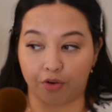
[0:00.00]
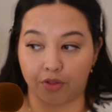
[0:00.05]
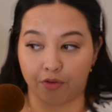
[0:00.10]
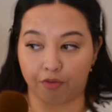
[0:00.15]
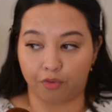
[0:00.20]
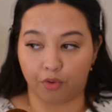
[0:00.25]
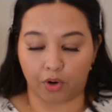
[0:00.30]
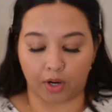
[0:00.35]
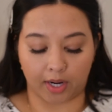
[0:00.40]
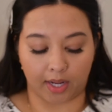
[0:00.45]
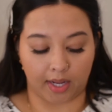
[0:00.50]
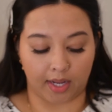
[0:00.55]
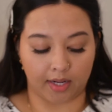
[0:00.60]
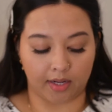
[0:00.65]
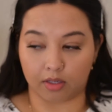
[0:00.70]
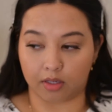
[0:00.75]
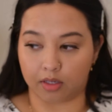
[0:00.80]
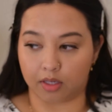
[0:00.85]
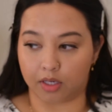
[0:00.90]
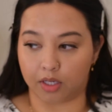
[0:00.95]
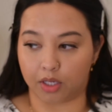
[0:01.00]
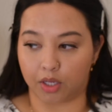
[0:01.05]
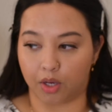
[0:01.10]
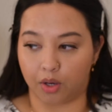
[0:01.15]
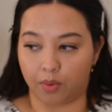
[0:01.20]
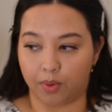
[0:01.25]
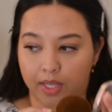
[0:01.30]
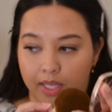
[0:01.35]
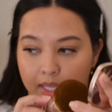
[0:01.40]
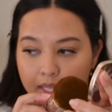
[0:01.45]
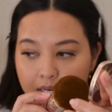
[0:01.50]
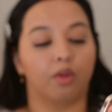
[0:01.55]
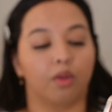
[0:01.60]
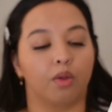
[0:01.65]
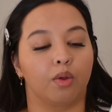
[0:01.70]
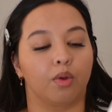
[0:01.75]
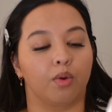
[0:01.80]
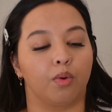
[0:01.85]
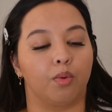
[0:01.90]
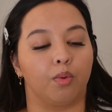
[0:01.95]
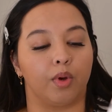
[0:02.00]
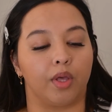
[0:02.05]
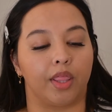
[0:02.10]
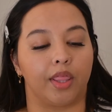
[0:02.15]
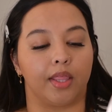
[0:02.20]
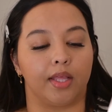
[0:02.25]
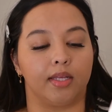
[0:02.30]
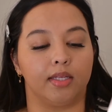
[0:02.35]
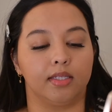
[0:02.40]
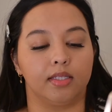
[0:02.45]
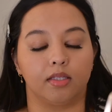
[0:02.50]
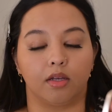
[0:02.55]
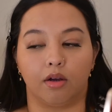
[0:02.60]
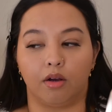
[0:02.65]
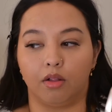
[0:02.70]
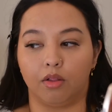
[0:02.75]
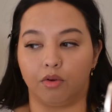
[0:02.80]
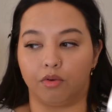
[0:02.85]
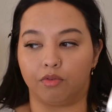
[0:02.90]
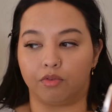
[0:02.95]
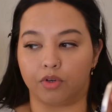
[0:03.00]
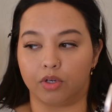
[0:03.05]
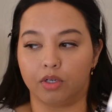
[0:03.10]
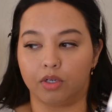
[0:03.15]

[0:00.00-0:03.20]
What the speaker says: forehead, gonna go in with this all over,